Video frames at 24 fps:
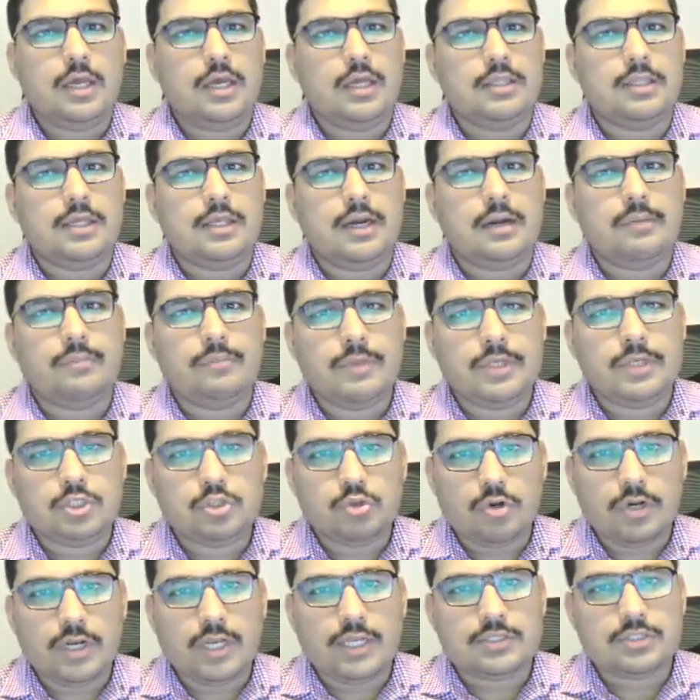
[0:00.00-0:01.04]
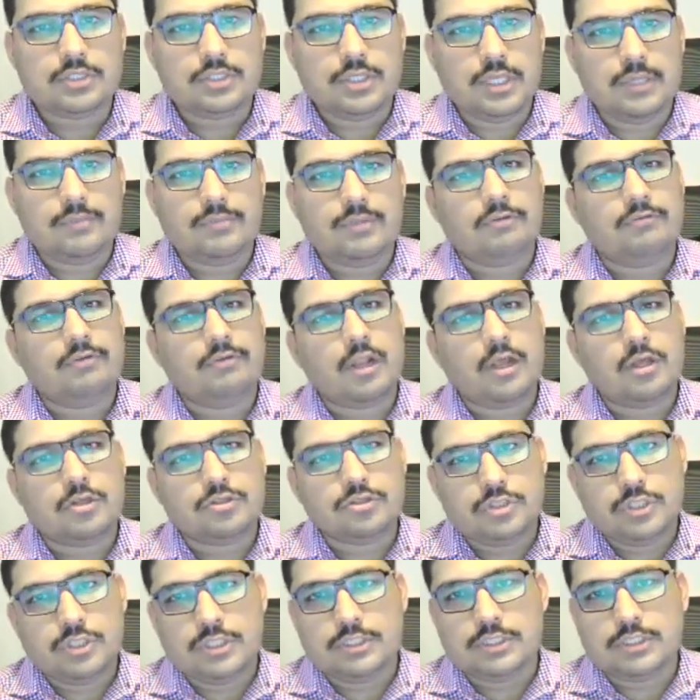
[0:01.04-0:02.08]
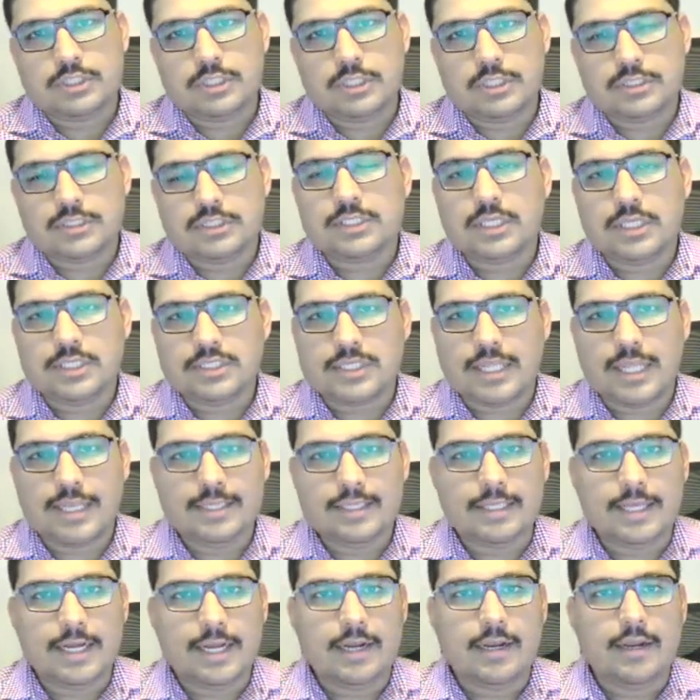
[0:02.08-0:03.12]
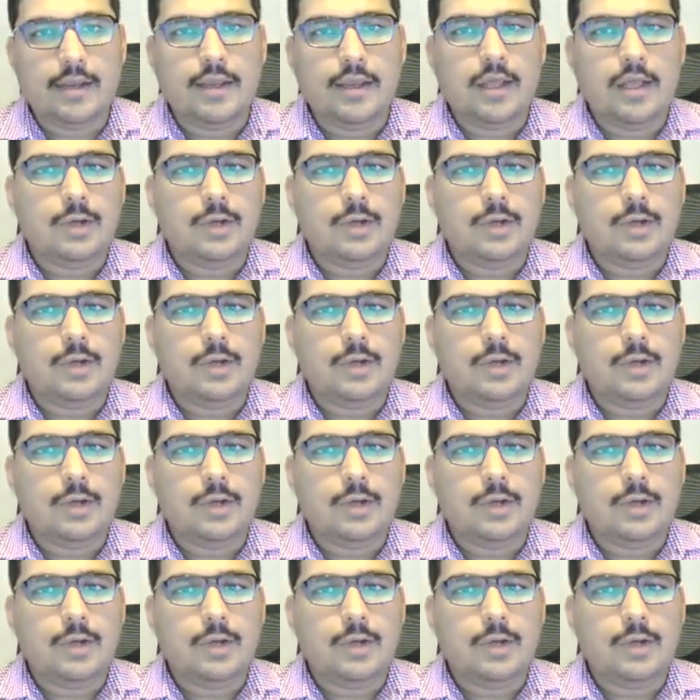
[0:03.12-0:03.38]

They're maturing as a team. Their velocity is increasing. Things like that.